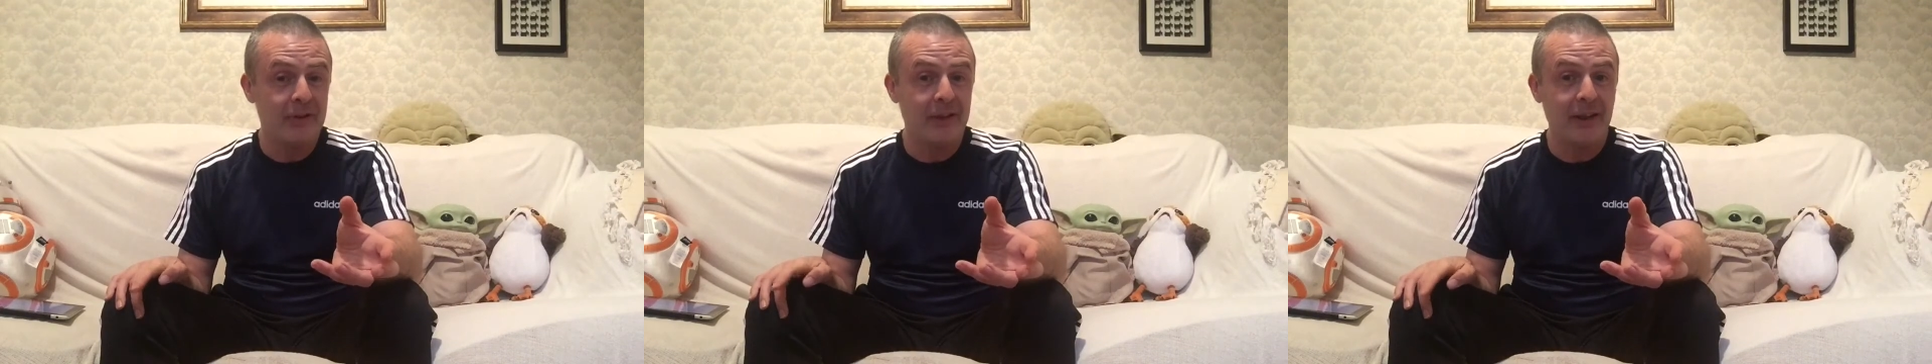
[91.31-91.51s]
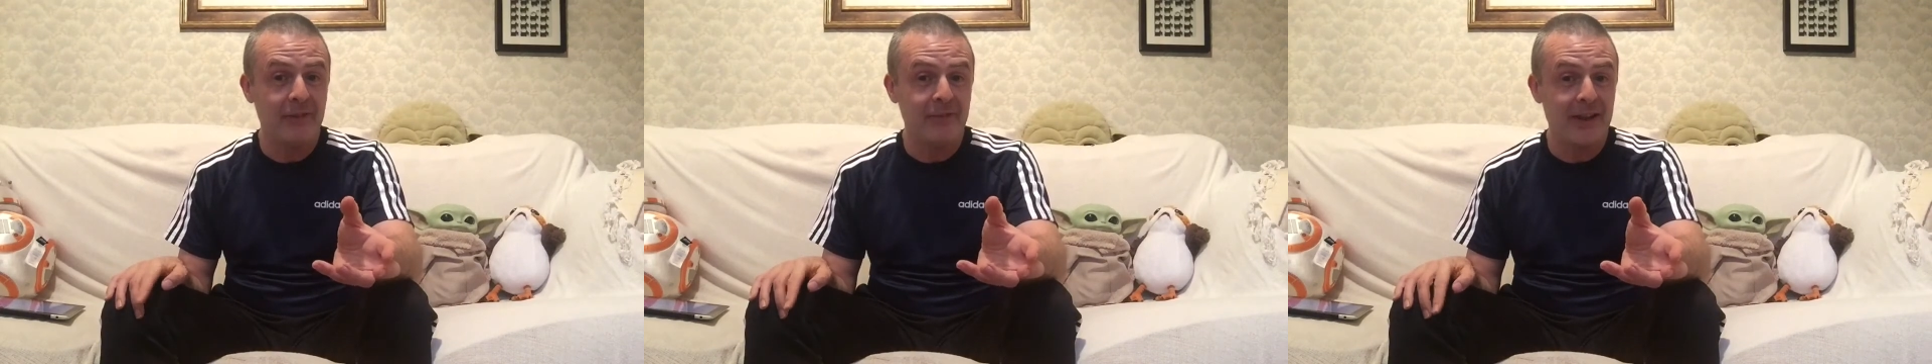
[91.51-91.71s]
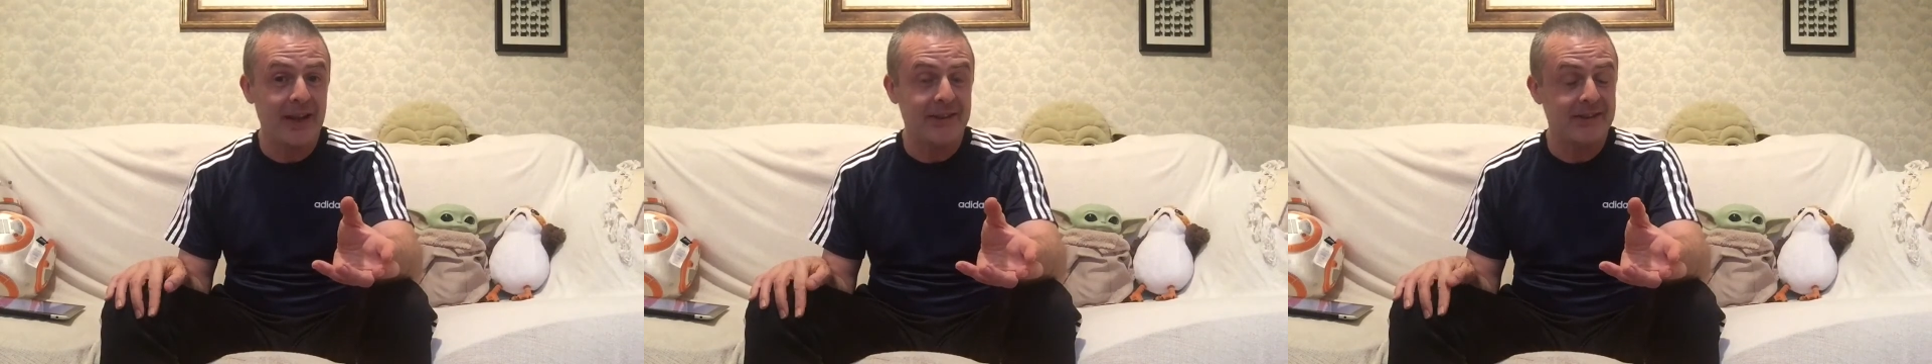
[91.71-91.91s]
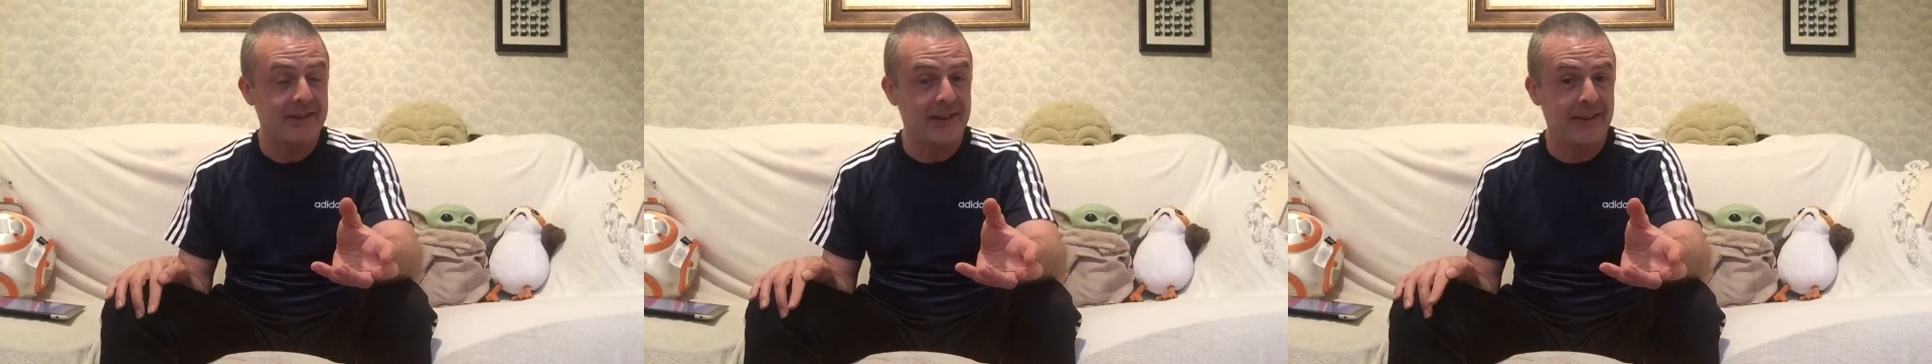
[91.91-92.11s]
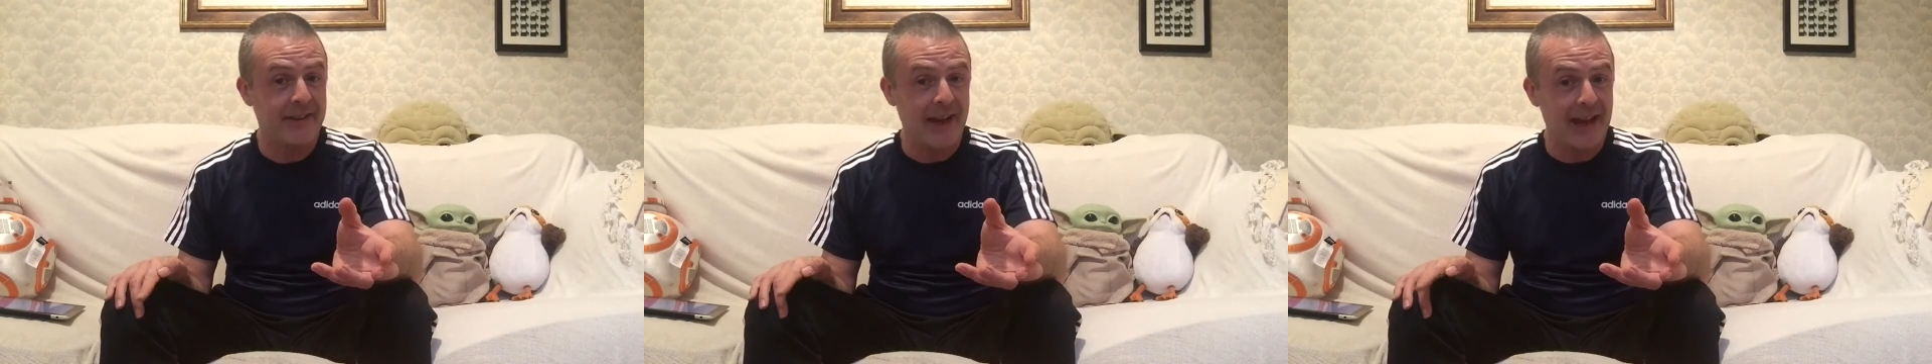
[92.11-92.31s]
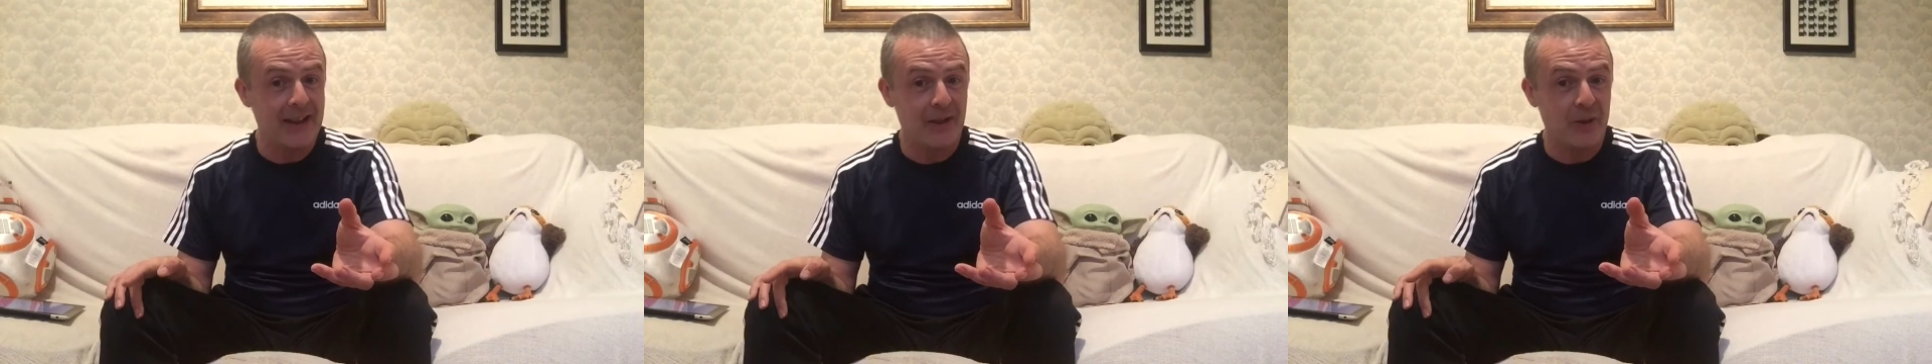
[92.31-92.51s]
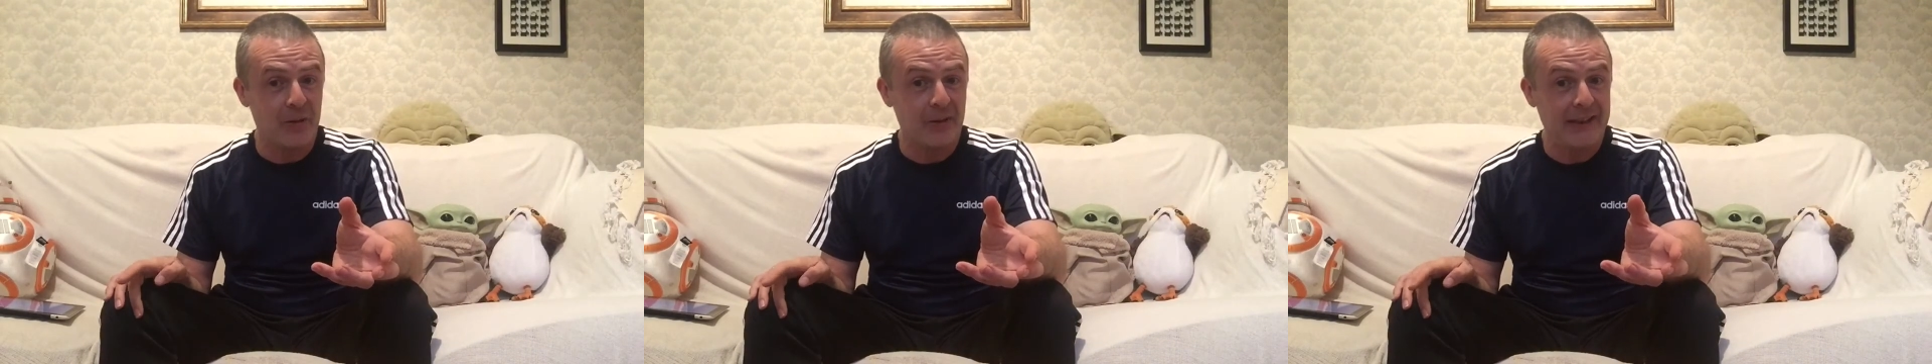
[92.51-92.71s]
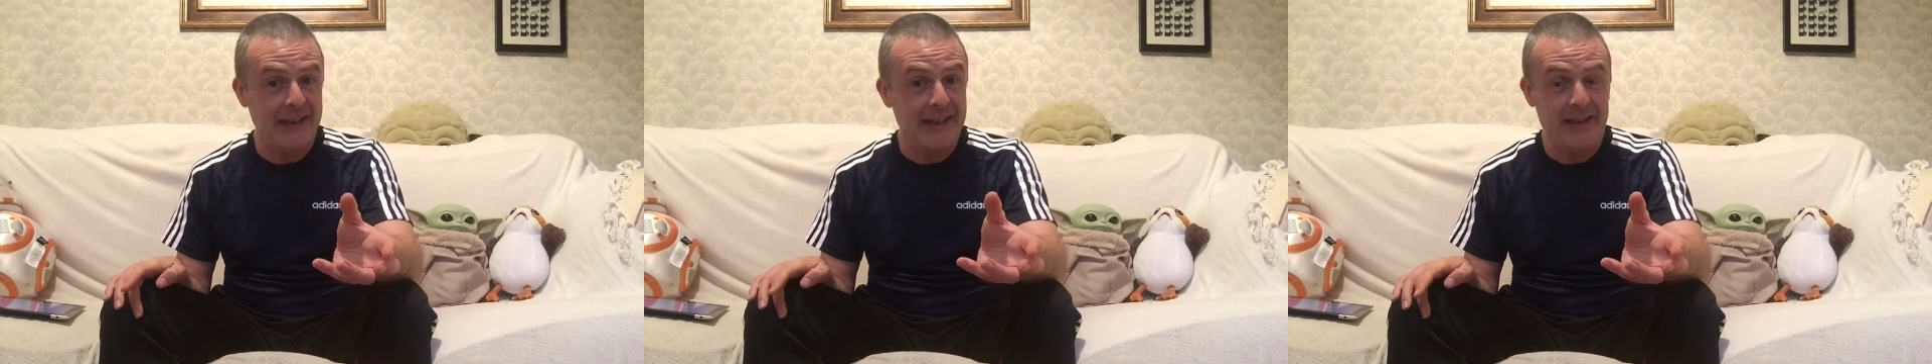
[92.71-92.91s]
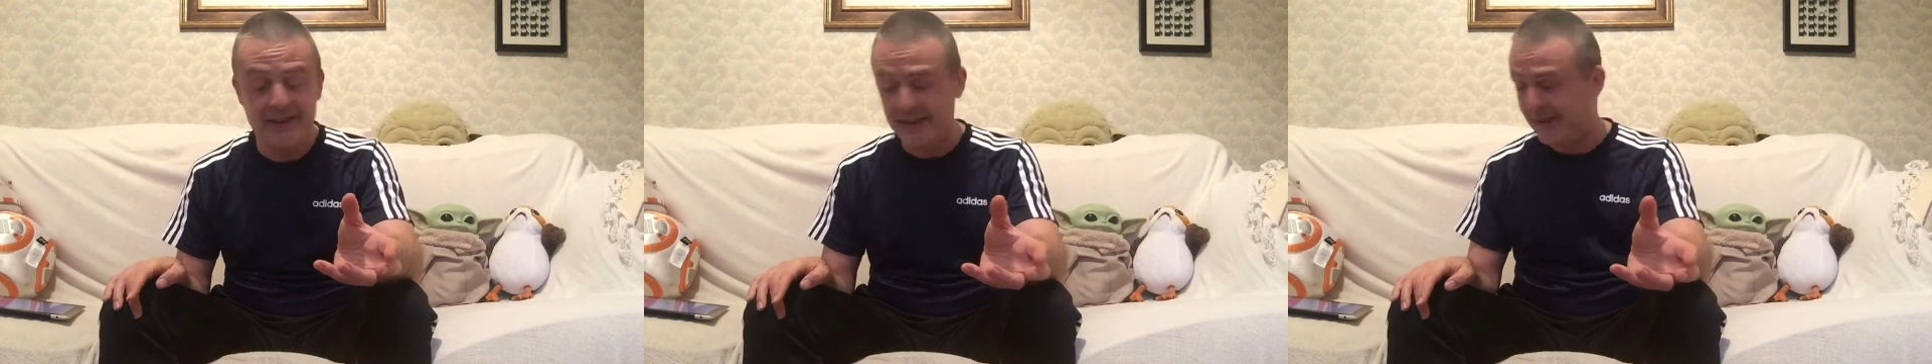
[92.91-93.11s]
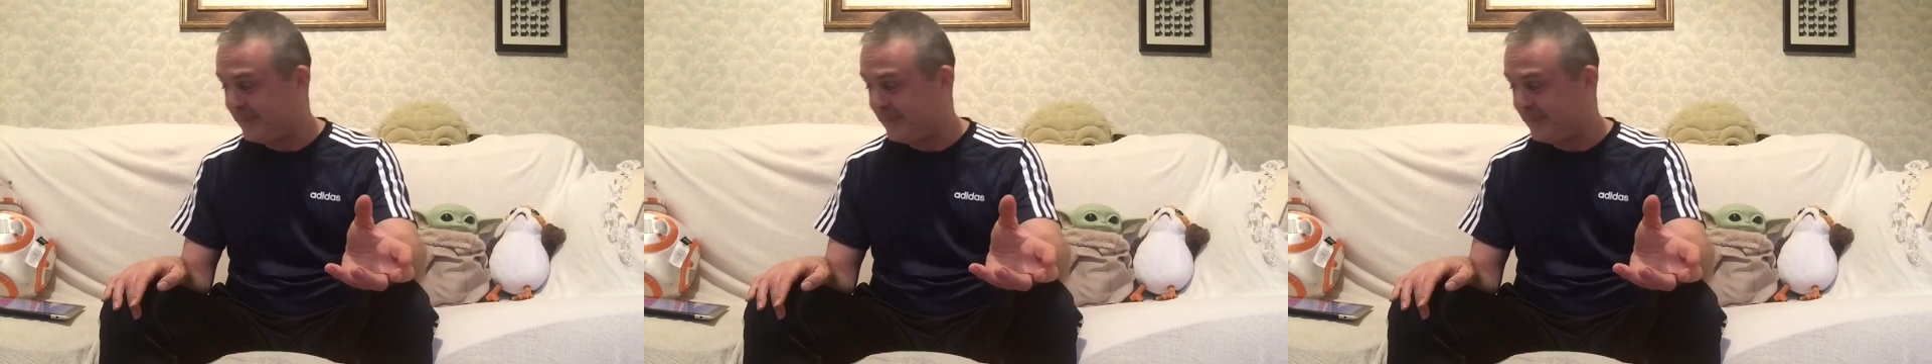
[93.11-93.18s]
have lasted that long either.